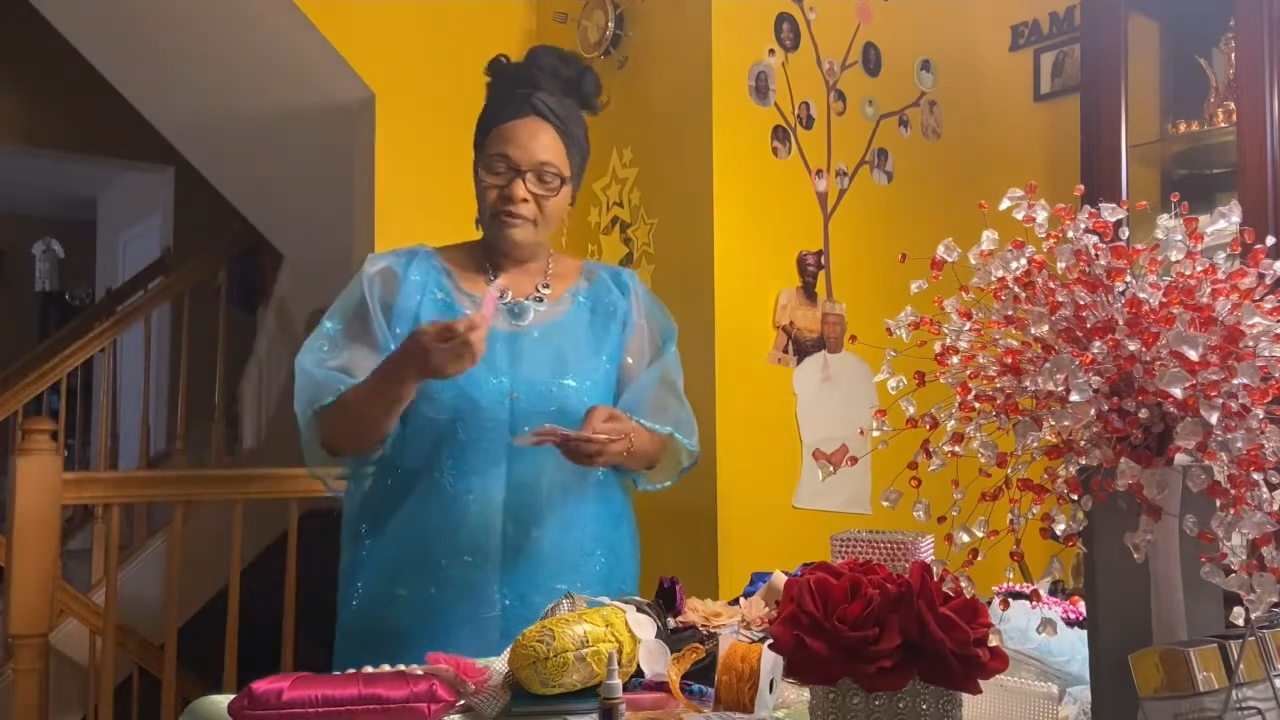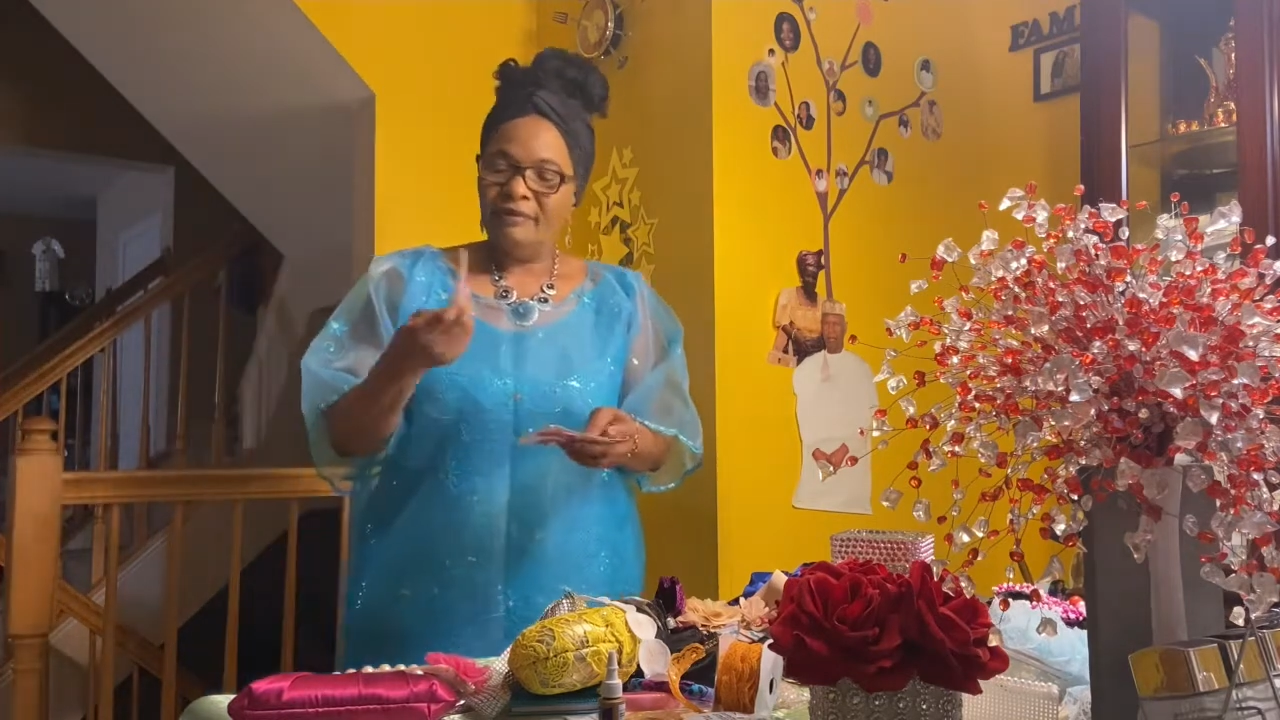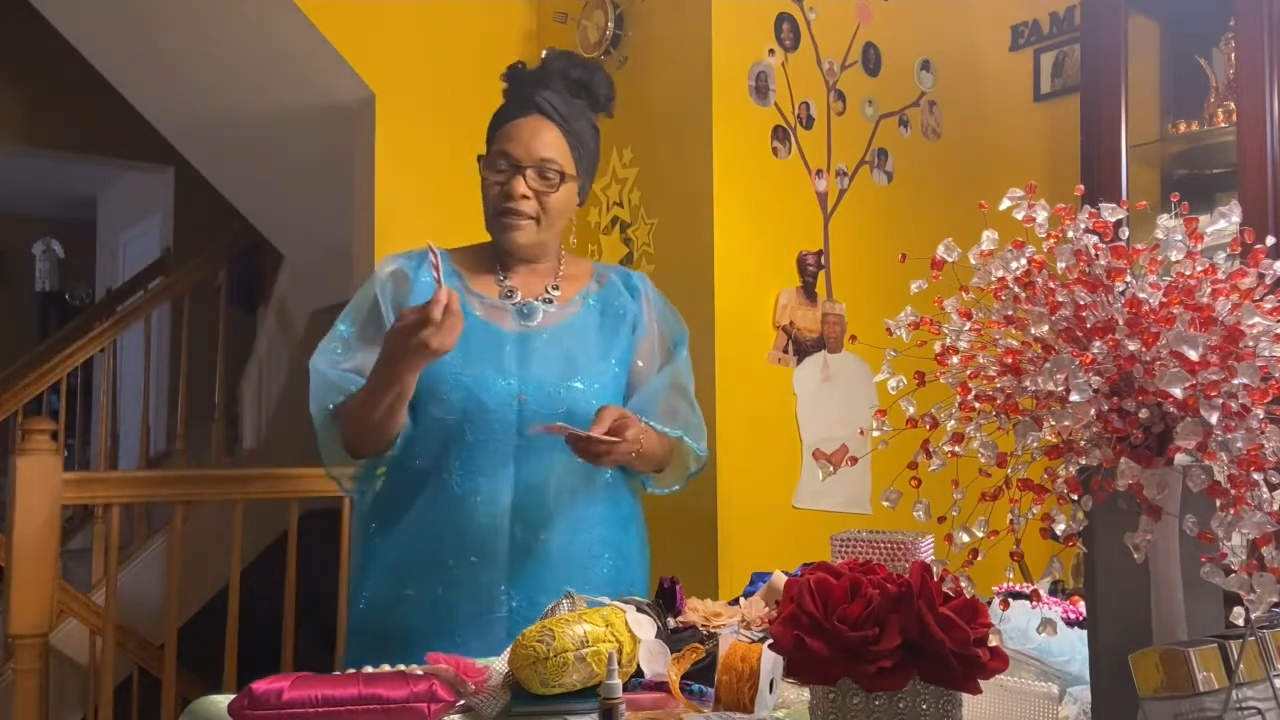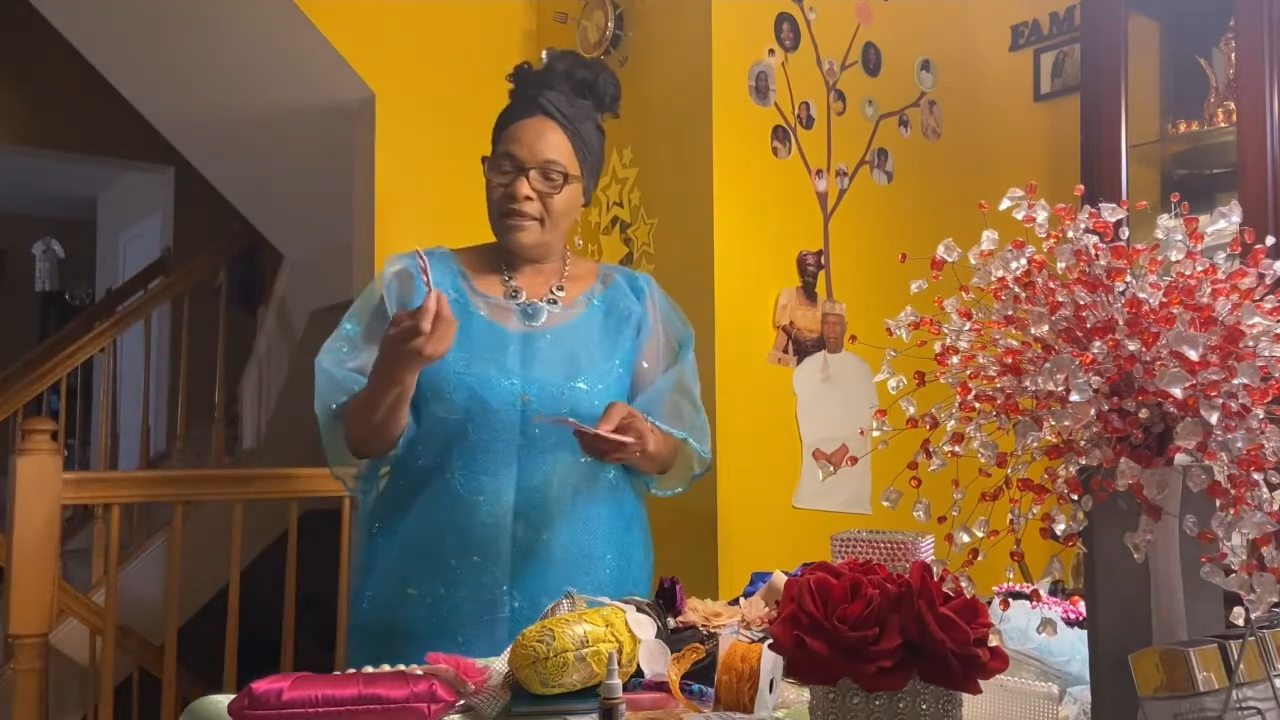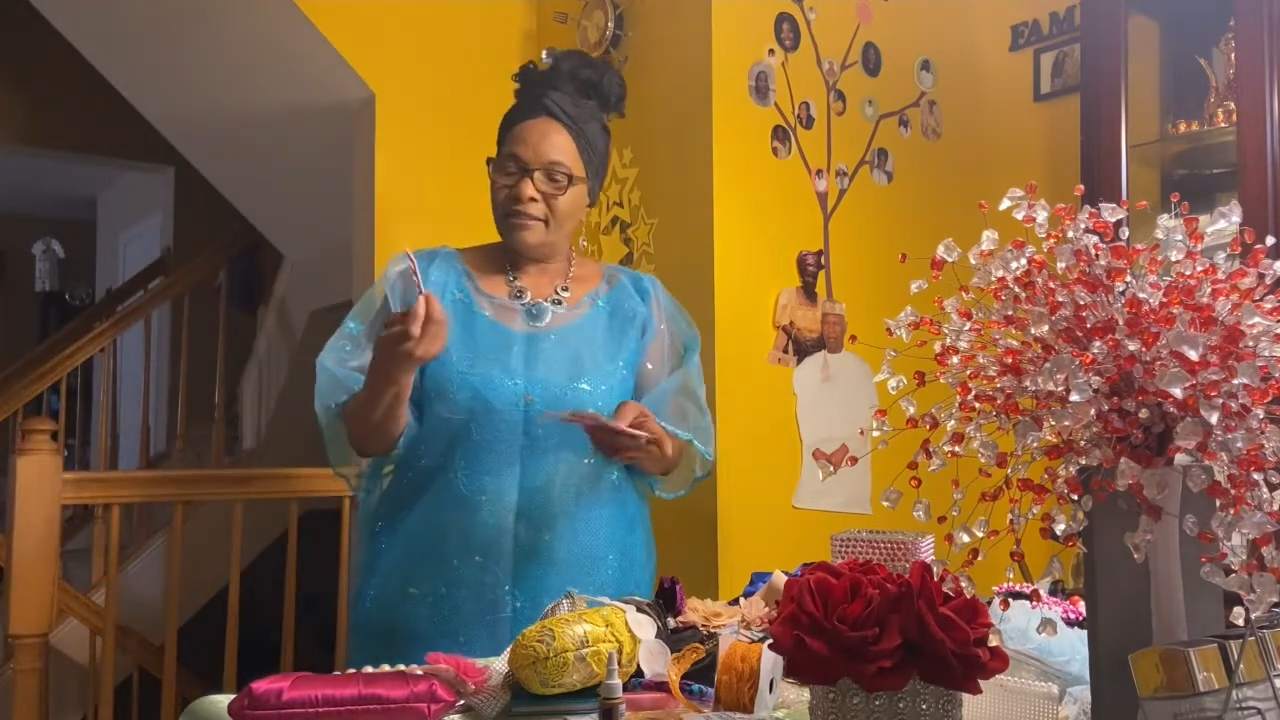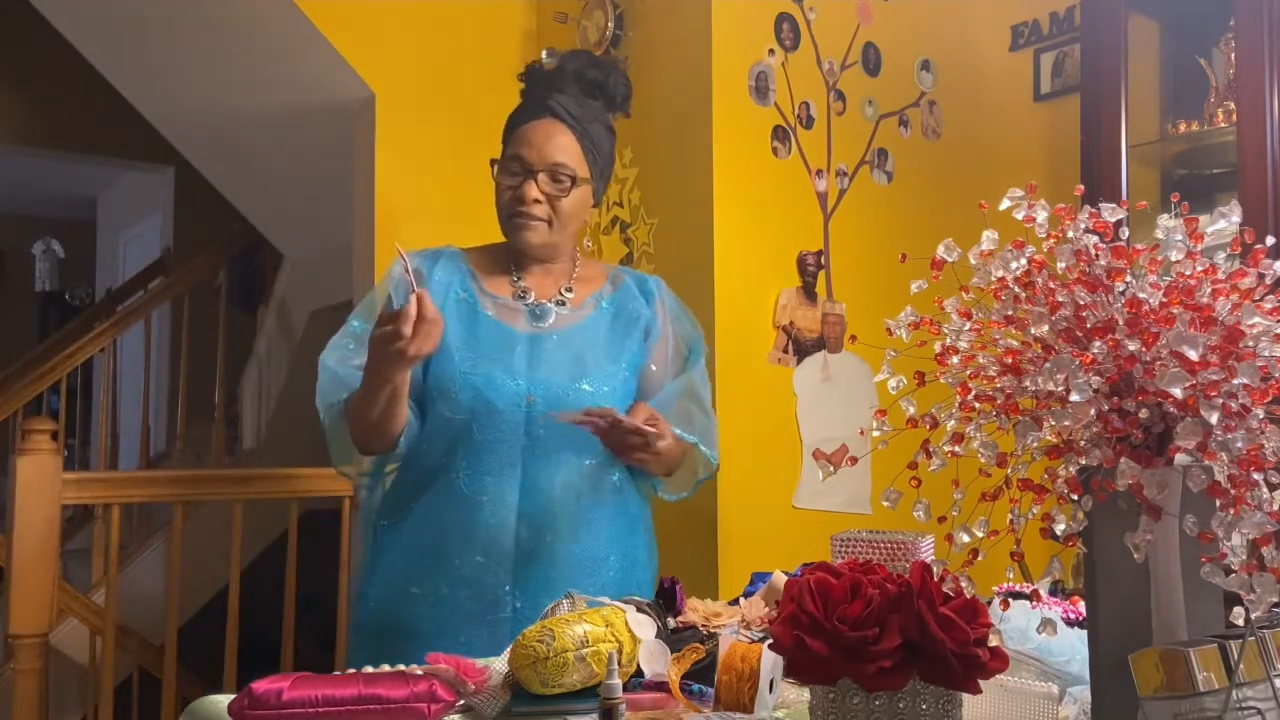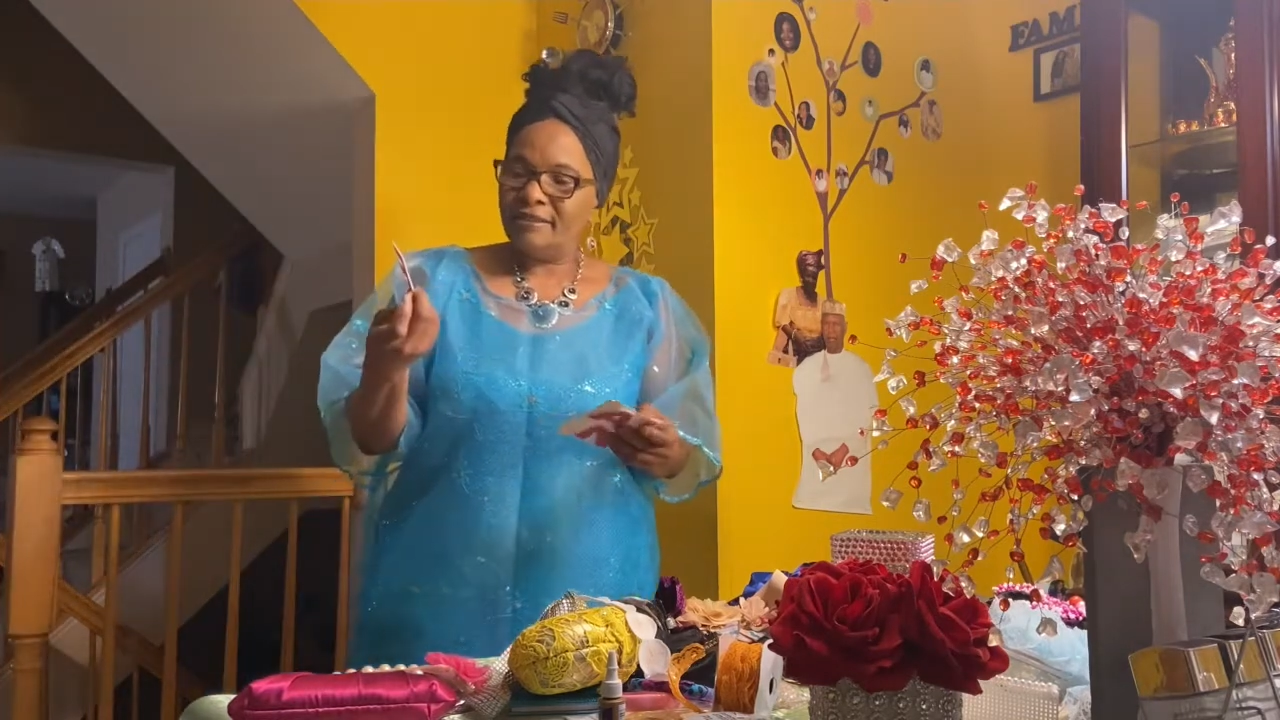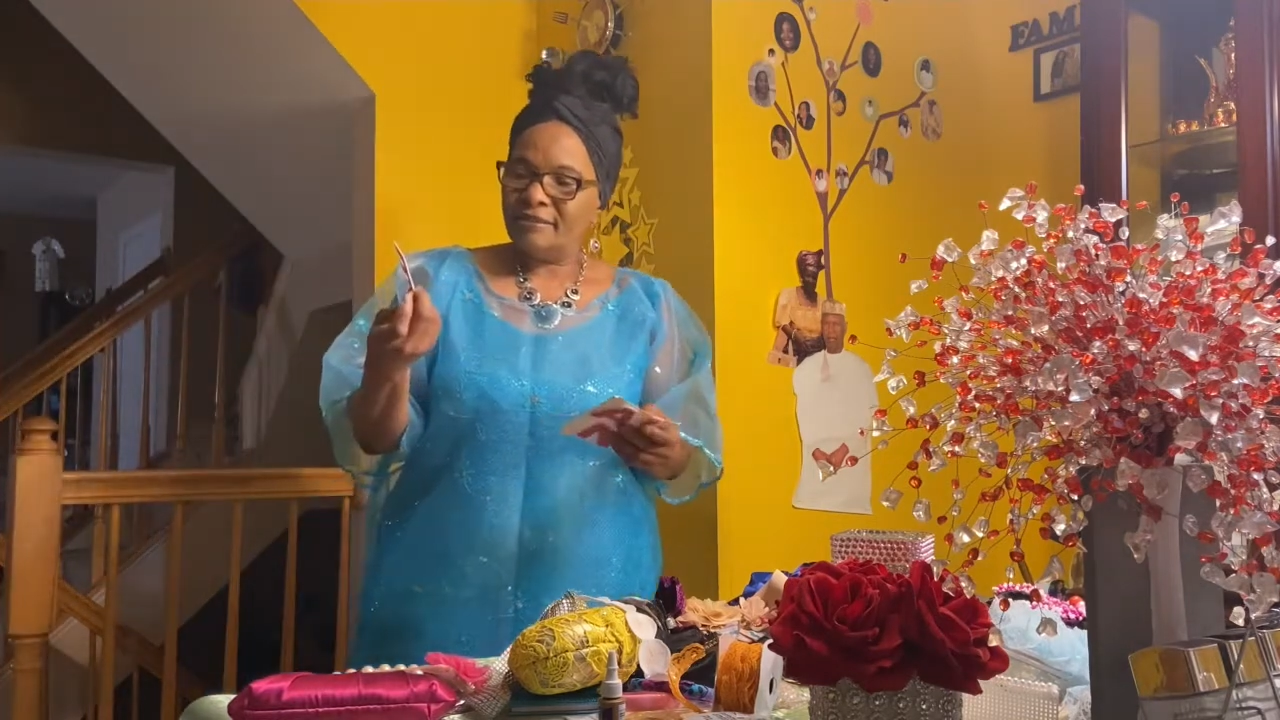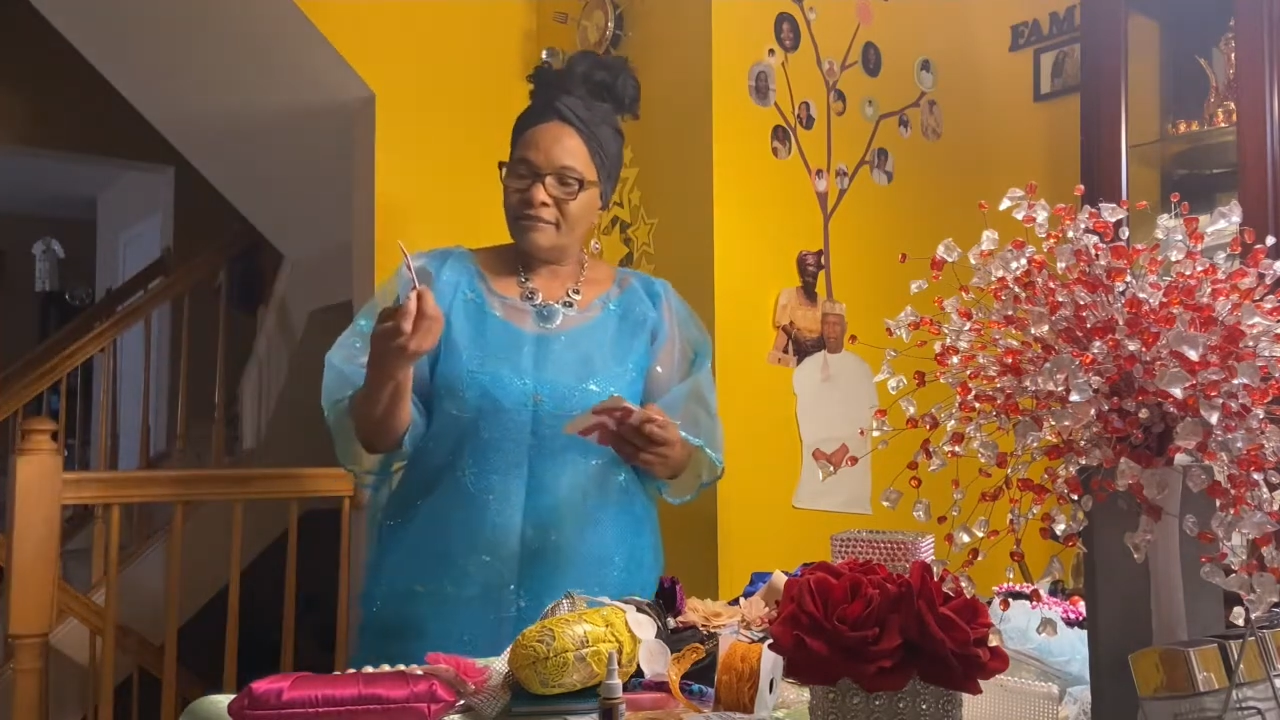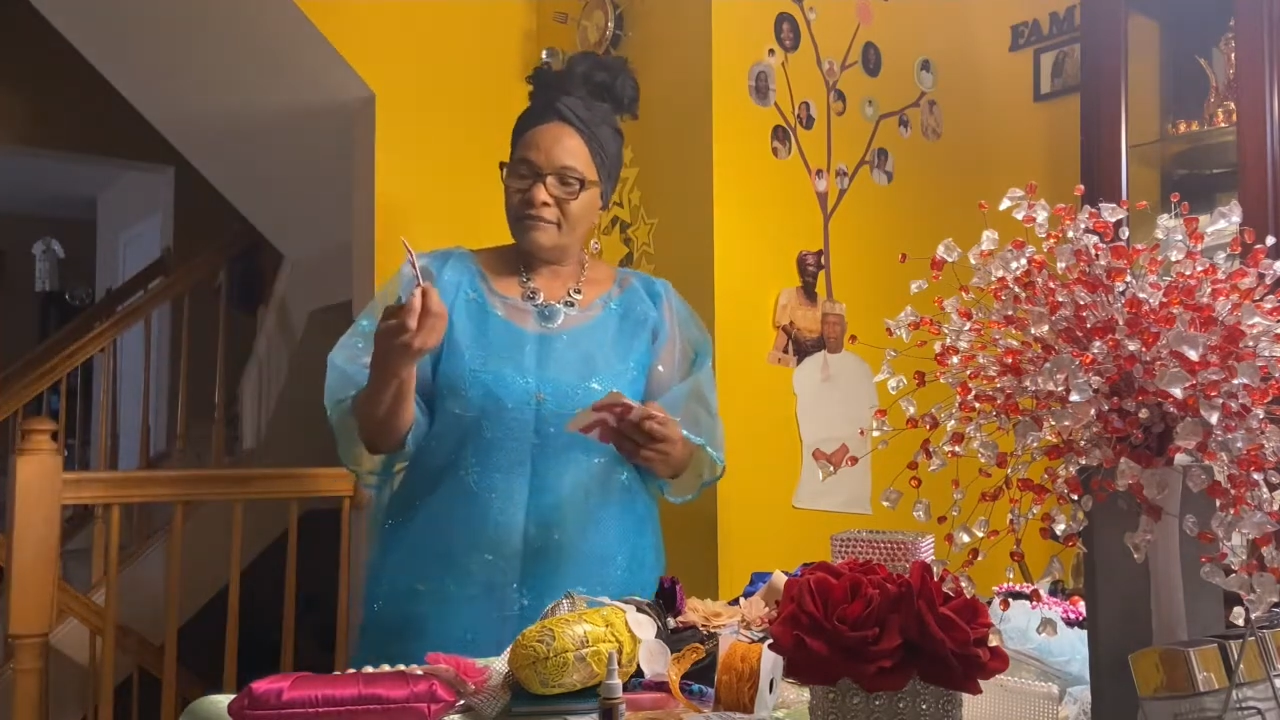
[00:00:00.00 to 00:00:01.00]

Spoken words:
letters